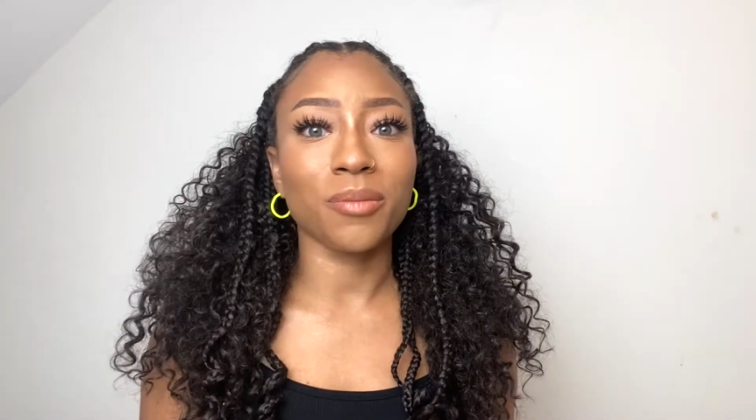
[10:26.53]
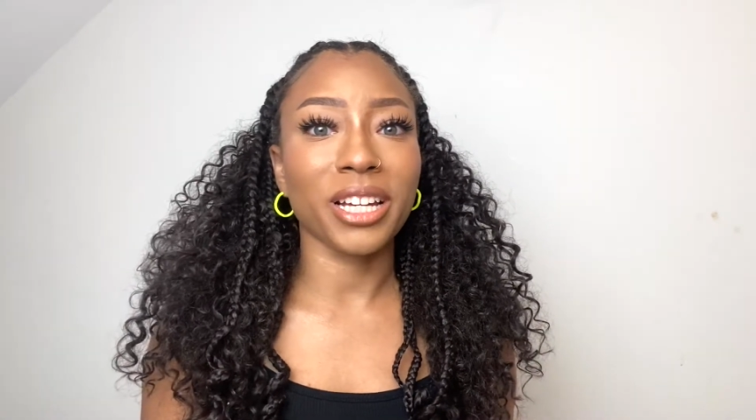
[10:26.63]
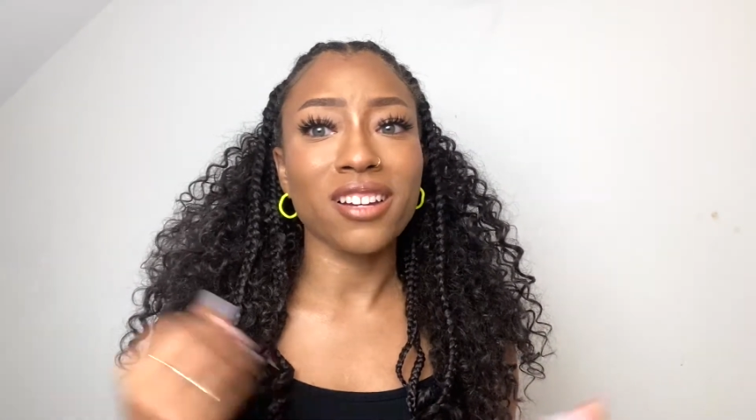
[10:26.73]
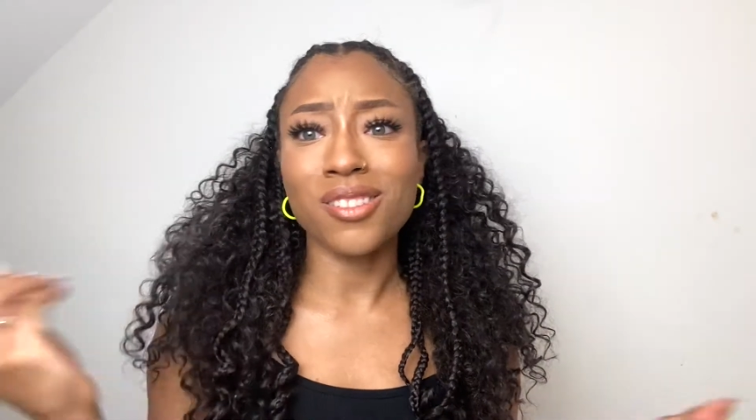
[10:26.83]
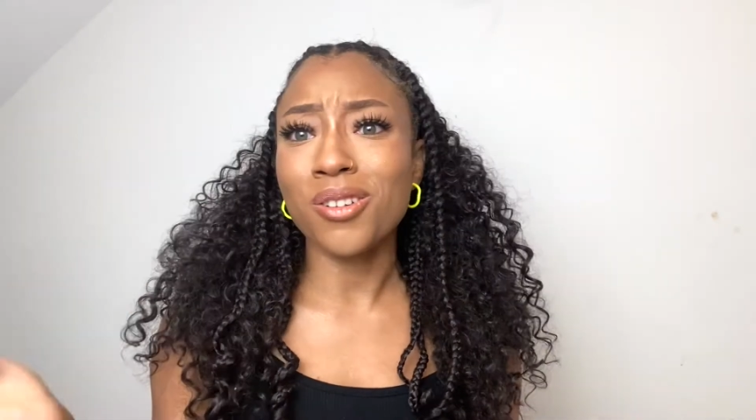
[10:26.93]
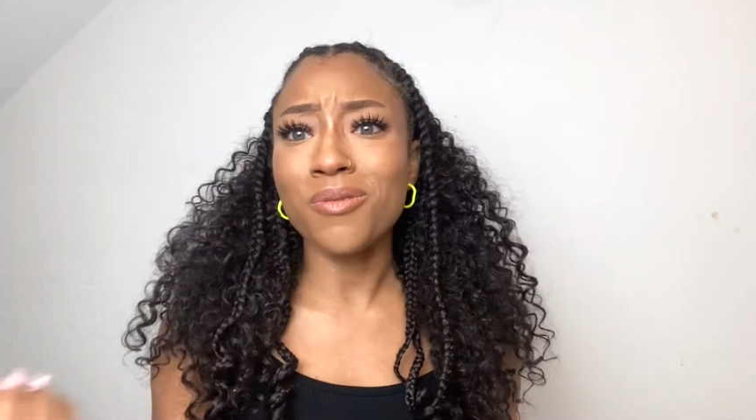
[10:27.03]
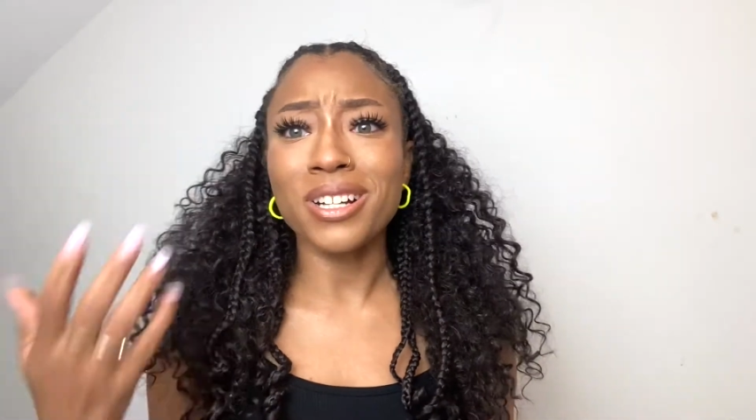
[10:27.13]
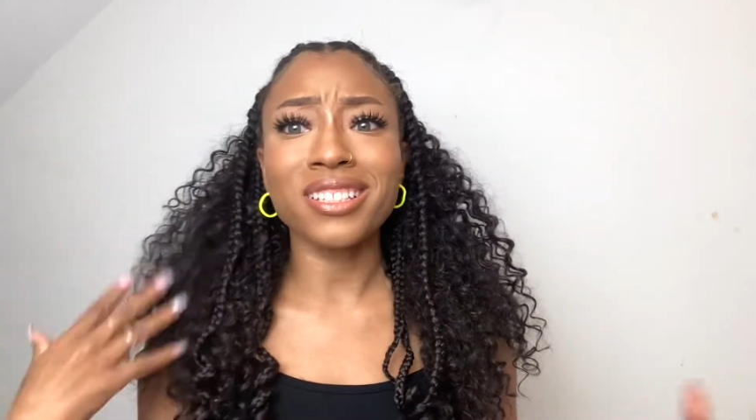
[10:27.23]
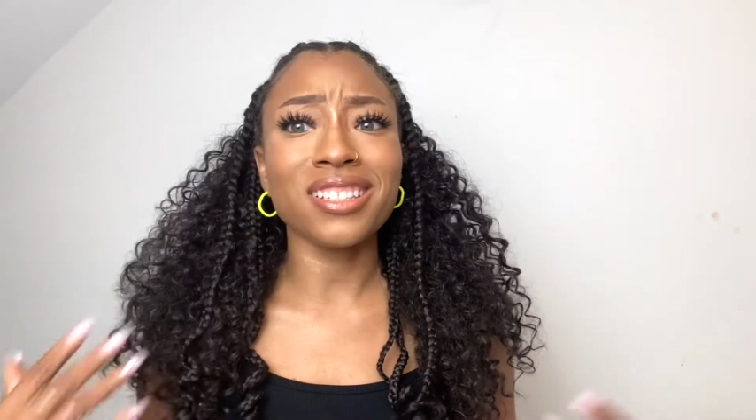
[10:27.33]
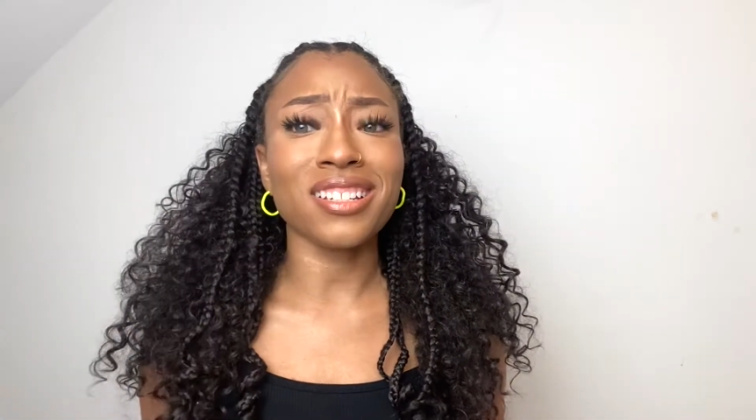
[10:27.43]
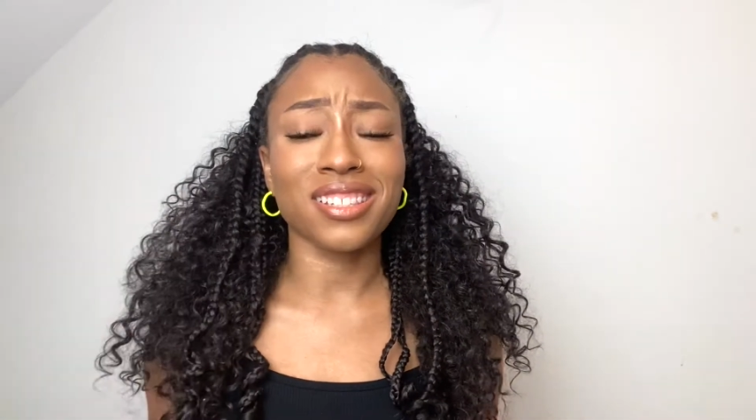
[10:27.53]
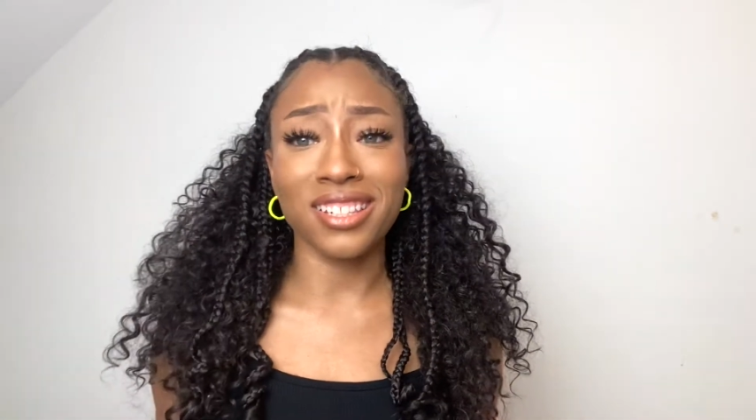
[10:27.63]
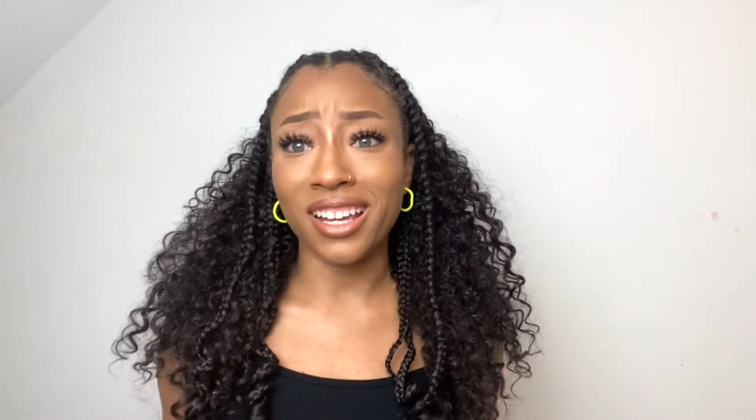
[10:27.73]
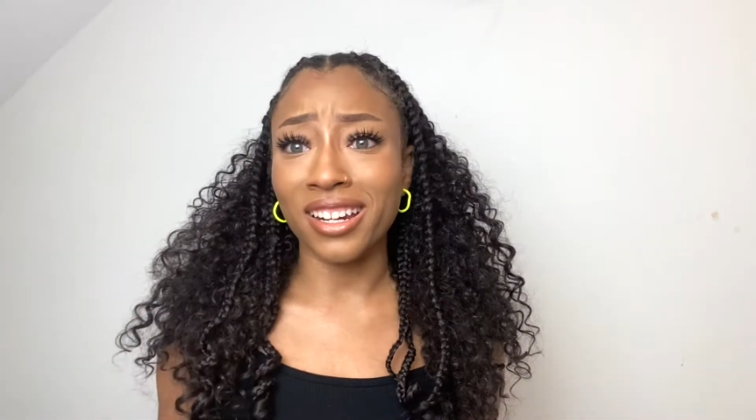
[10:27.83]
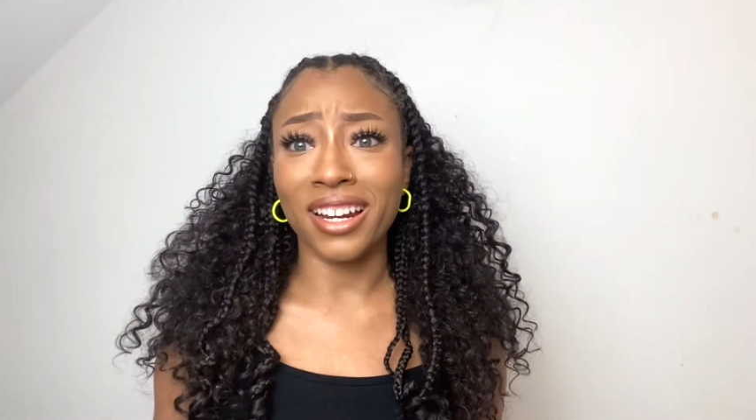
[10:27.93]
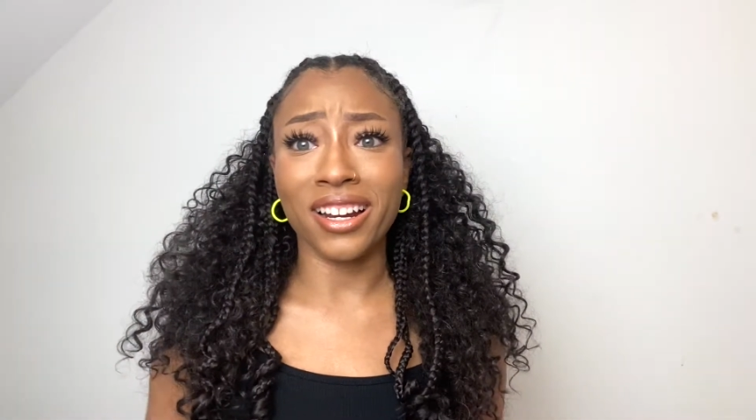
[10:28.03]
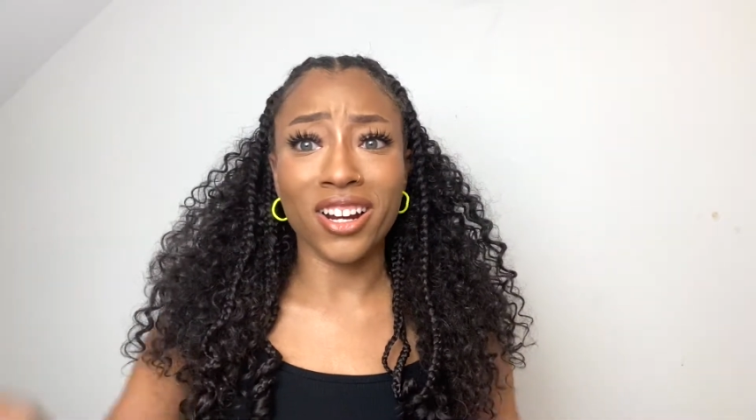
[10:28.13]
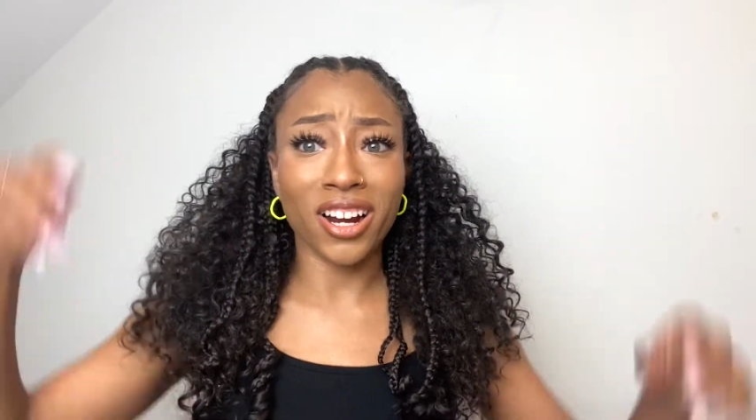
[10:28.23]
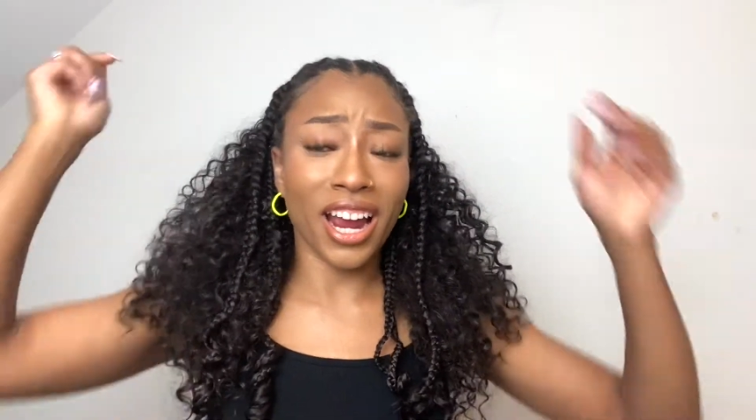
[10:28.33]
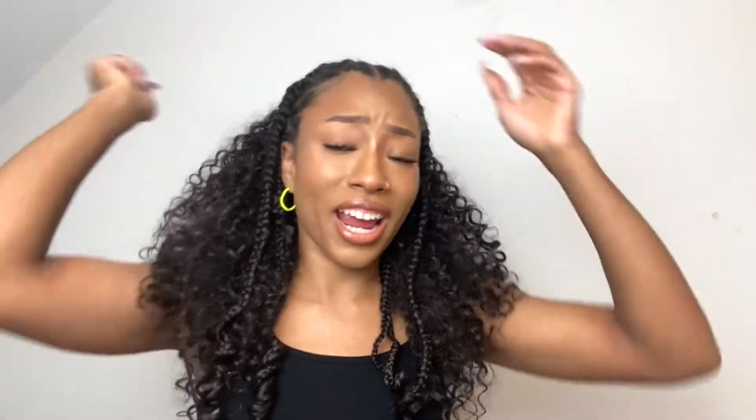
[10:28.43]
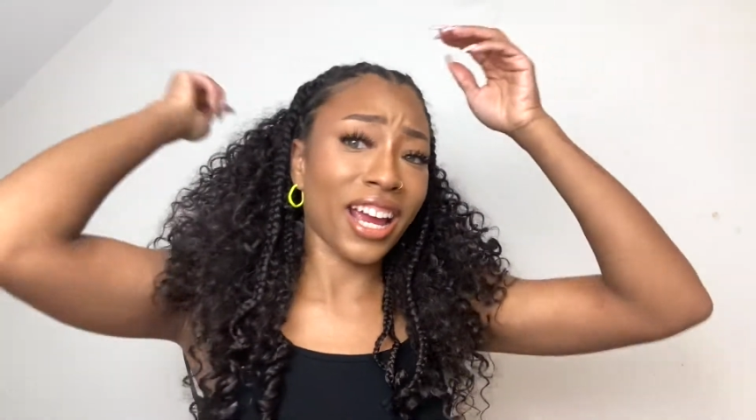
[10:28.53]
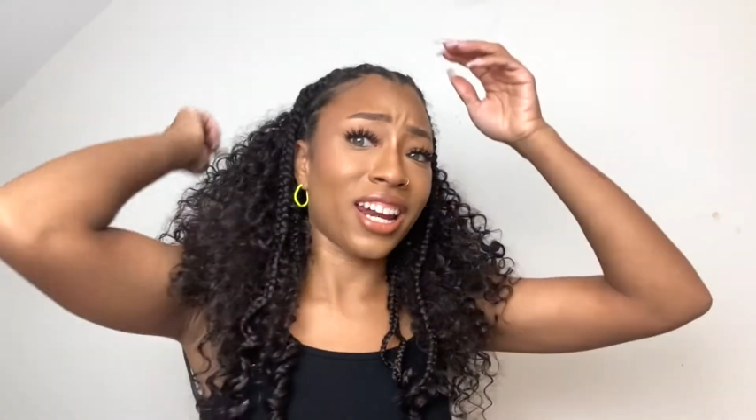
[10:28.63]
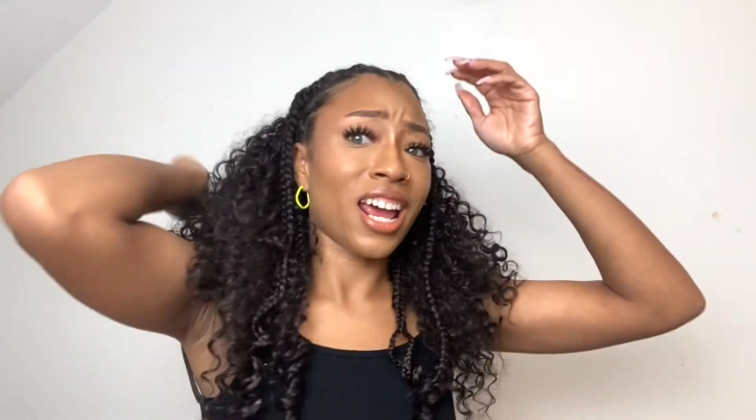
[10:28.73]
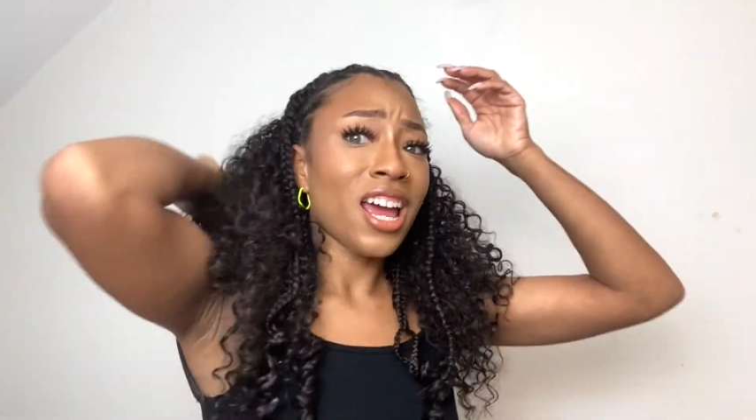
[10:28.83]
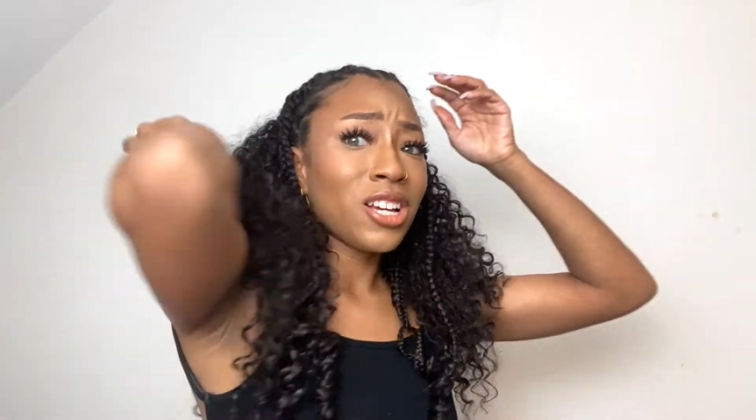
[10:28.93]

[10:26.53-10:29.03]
because who wants to sit here and